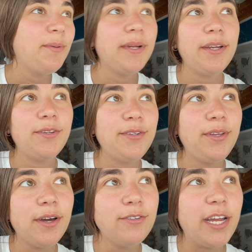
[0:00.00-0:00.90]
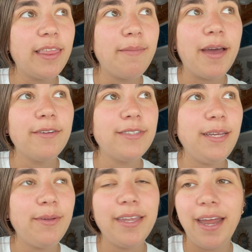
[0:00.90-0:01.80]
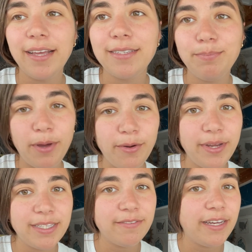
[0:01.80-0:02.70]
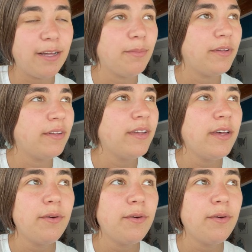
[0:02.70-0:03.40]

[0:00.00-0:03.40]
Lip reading: We're gonna go check them out, see when the next boat is available.